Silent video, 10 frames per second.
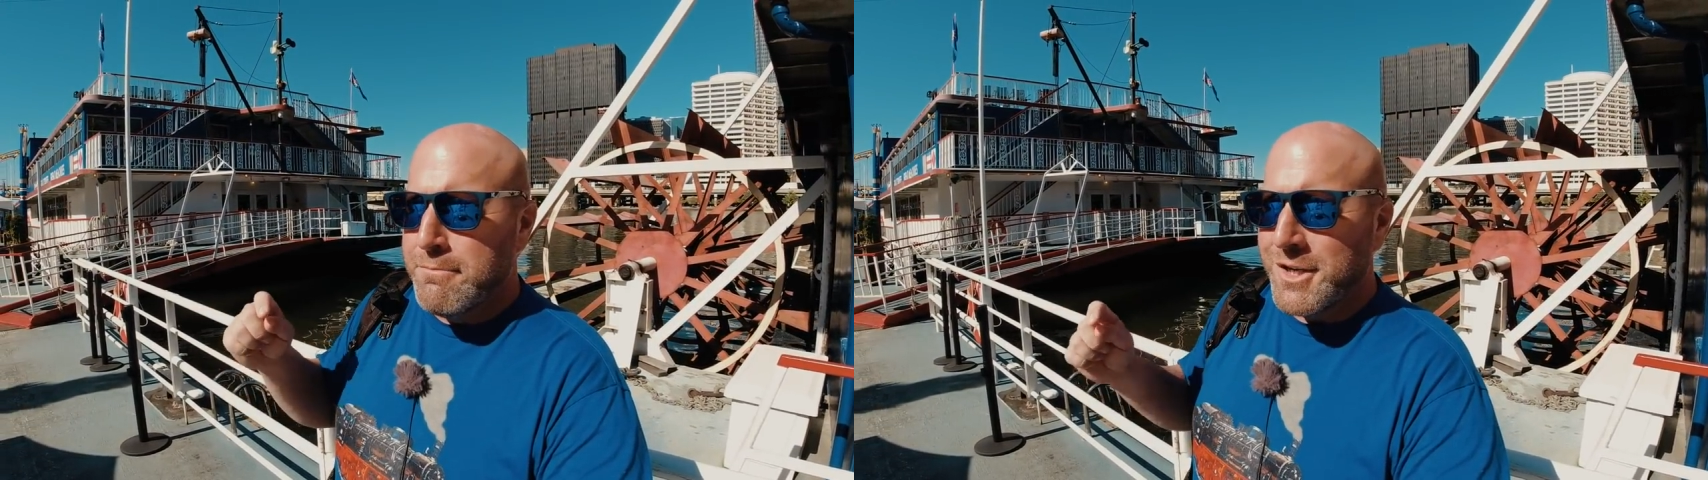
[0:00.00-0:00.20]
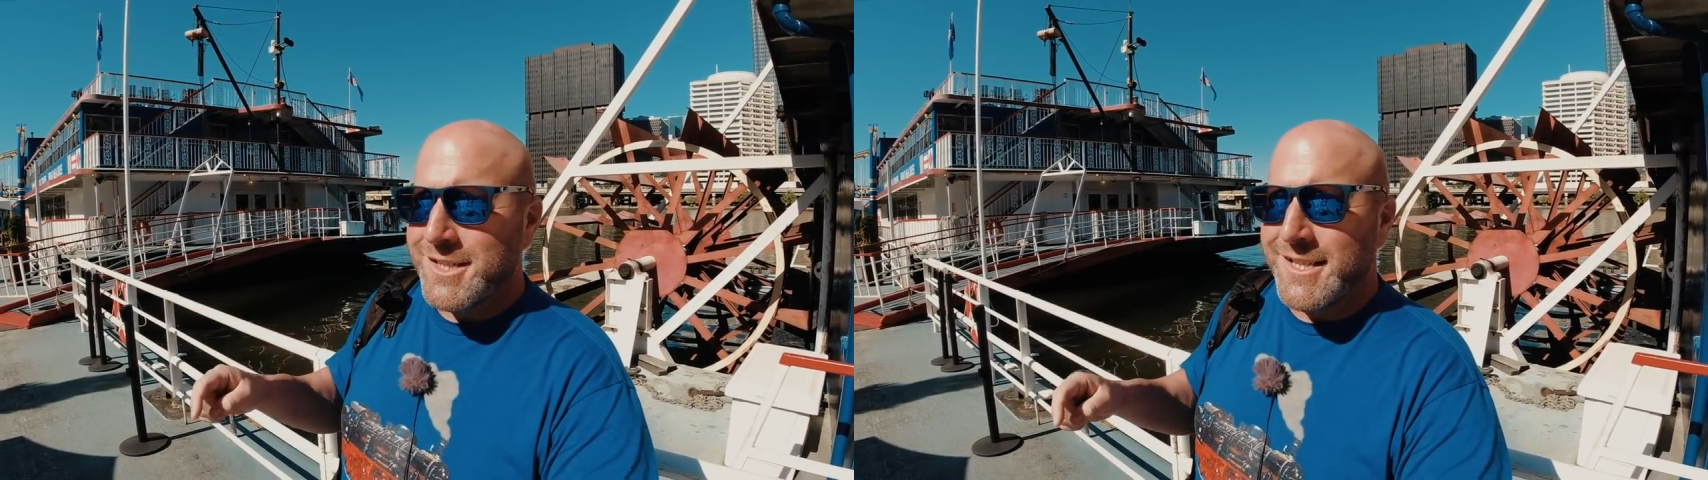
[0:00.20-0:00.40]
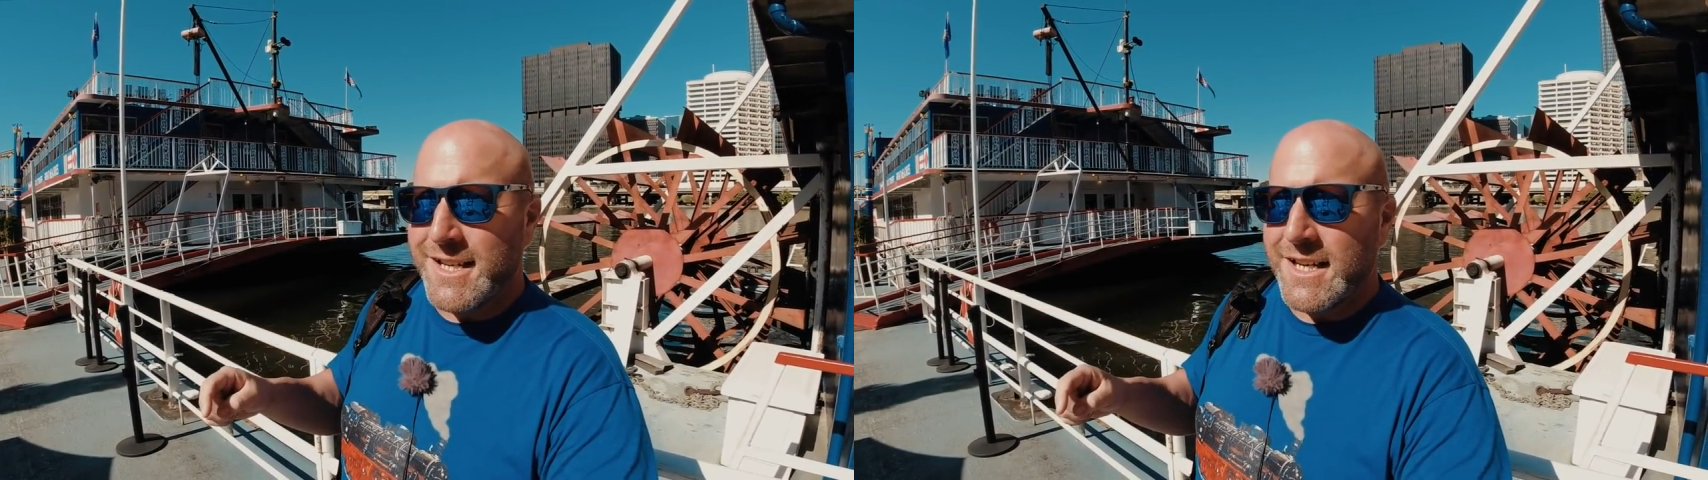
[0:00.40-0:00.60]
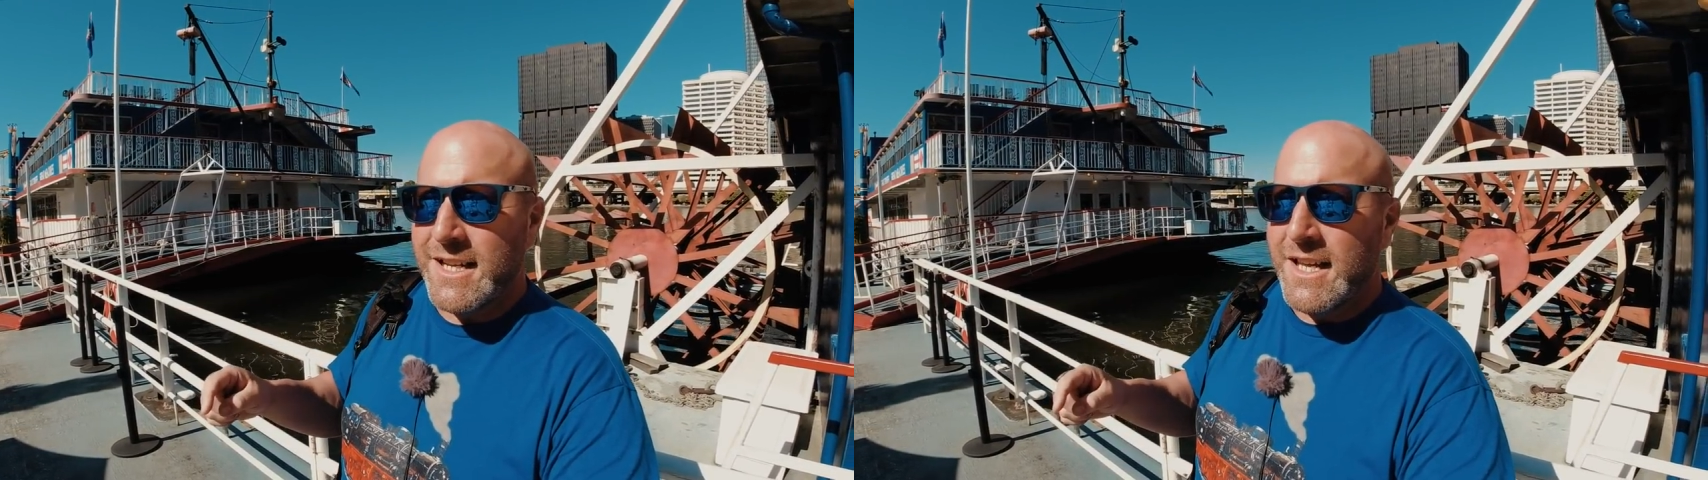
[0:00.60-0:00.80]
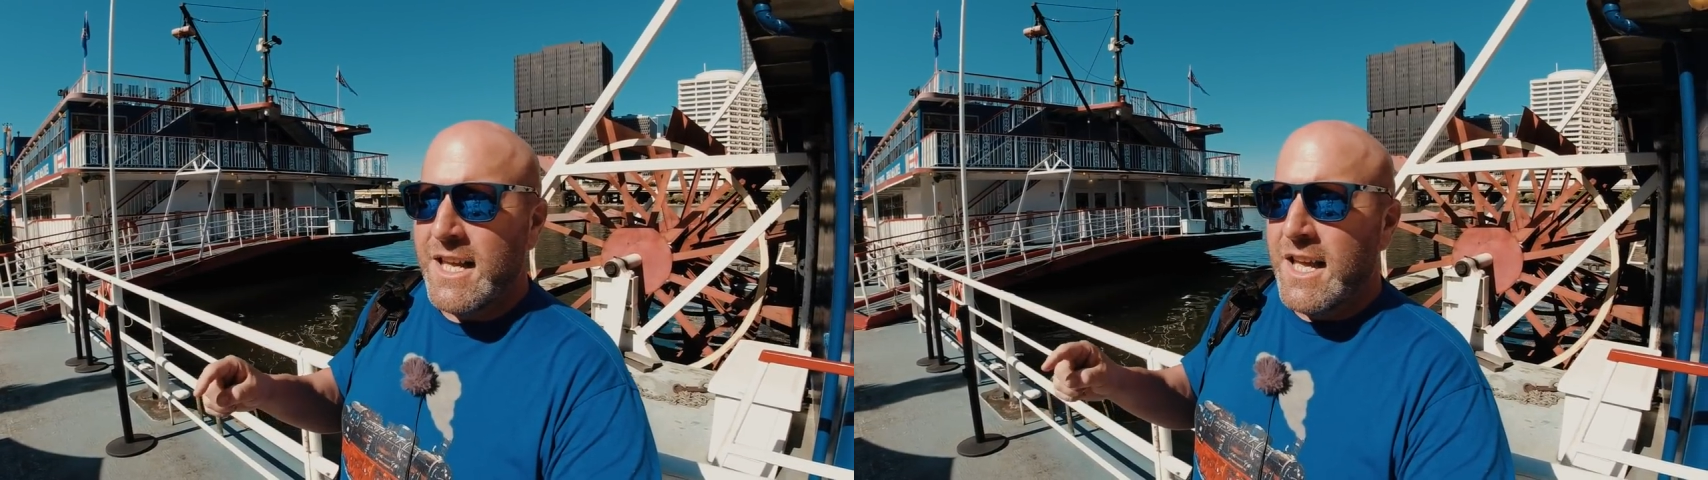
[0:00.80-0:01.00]
Book a ticket,
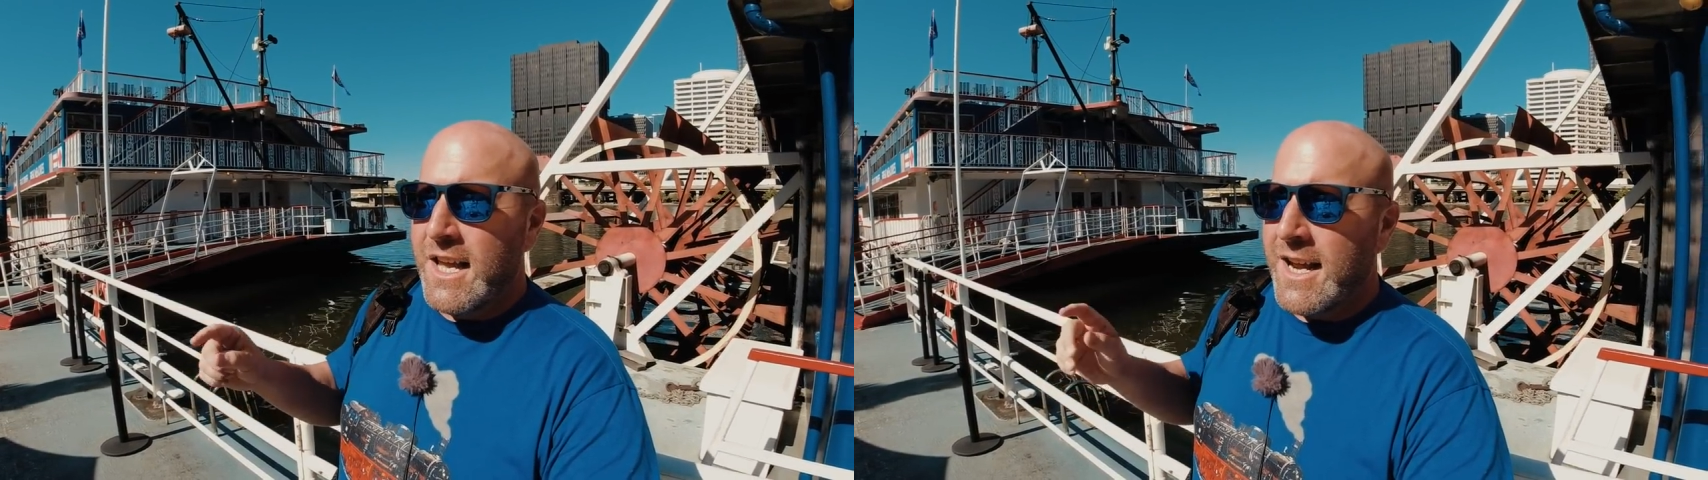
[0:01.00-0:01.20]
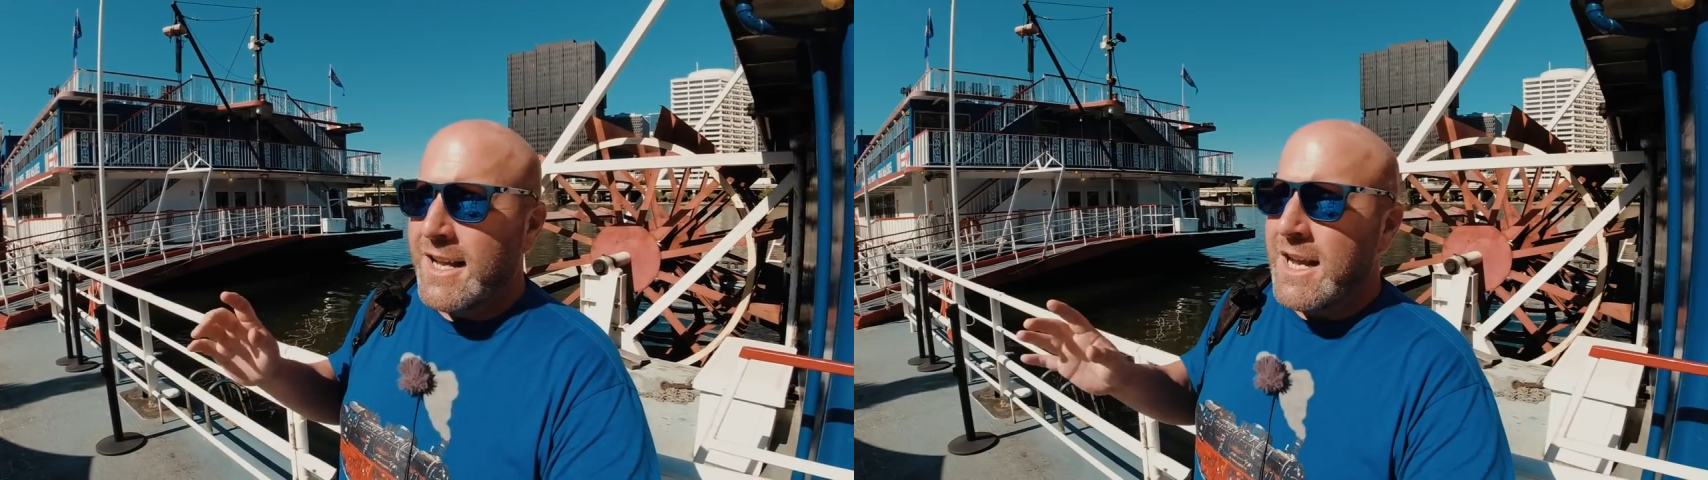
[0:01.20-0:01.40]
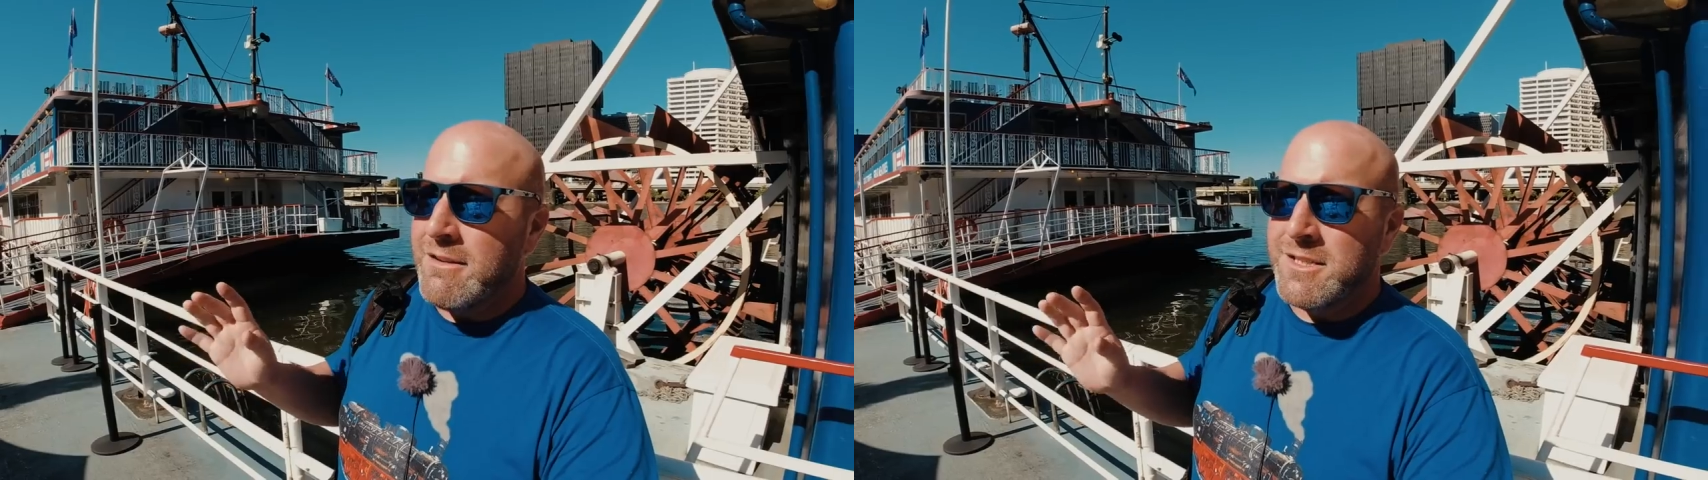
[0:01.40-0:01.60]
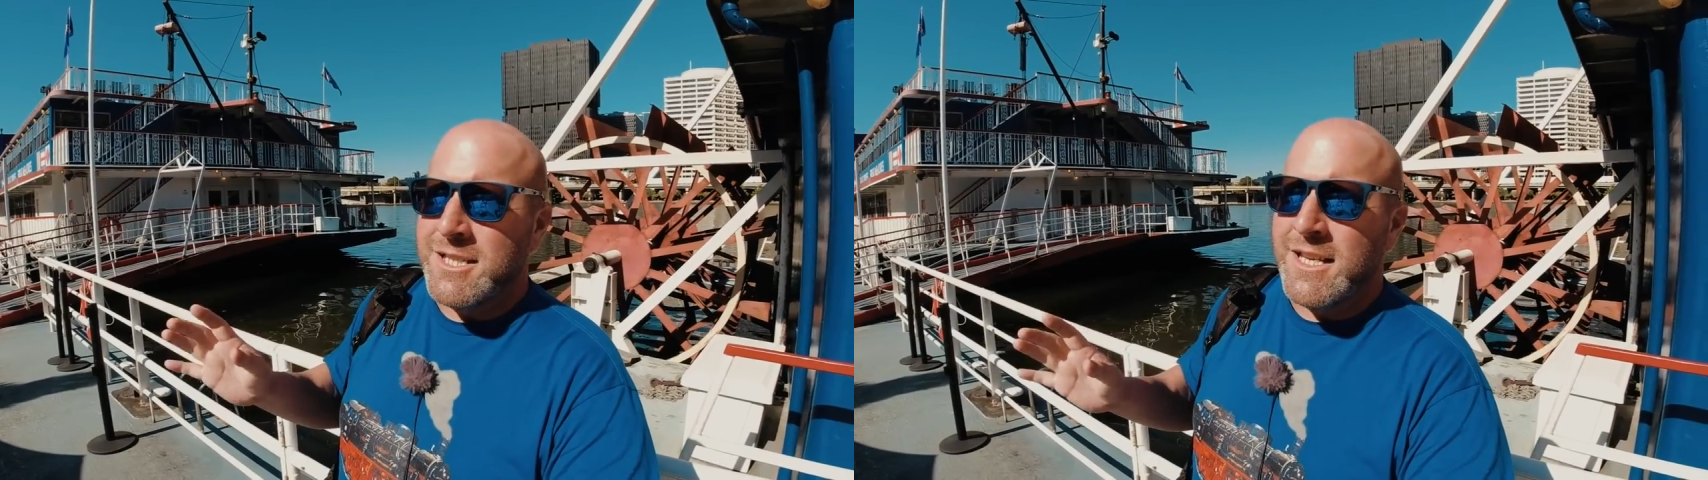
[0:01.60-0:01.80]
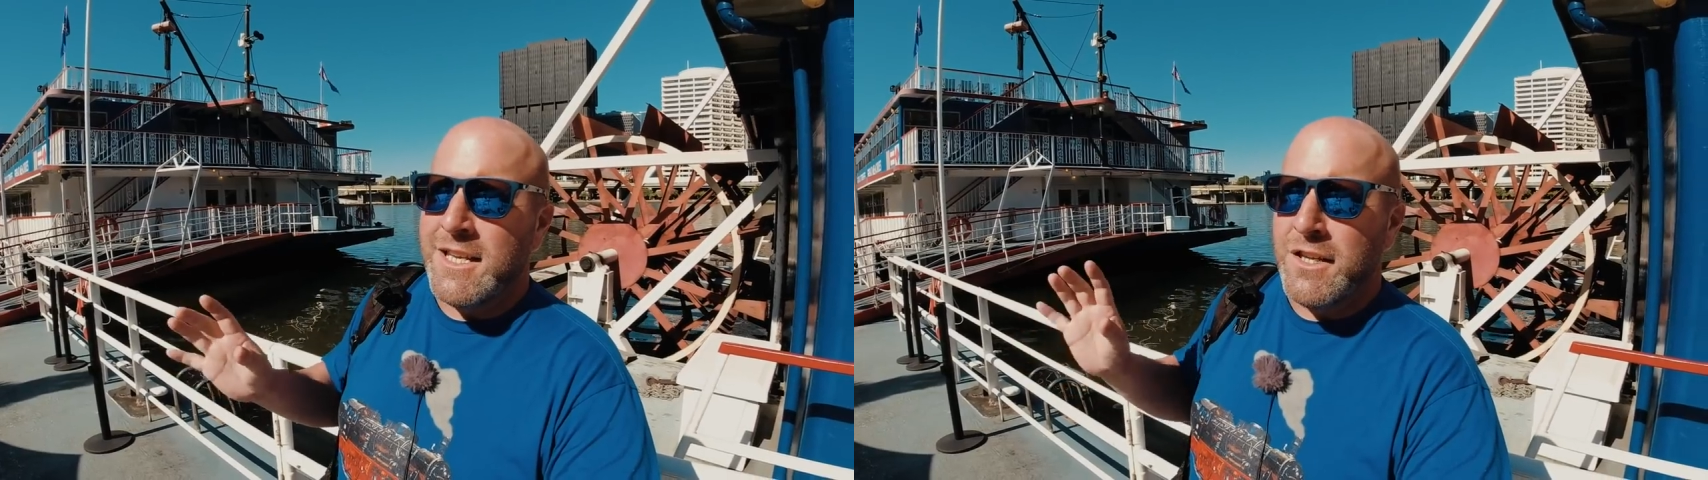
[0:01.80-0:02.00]
and I
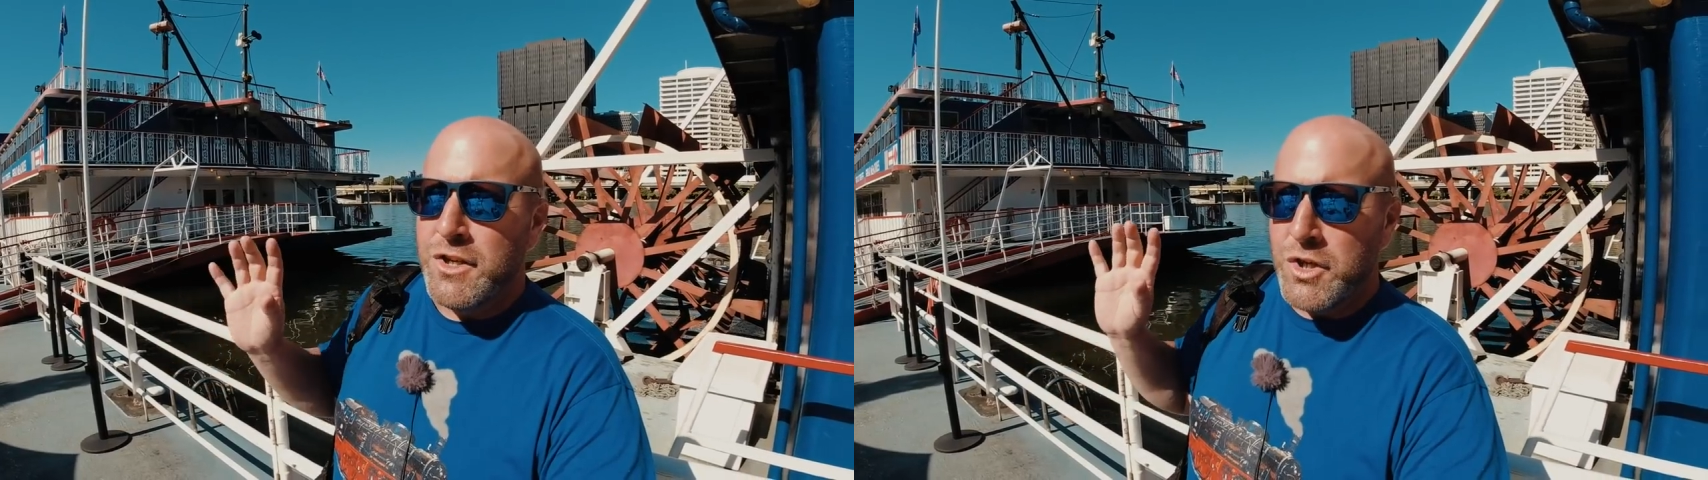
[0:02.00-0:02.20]
guarantee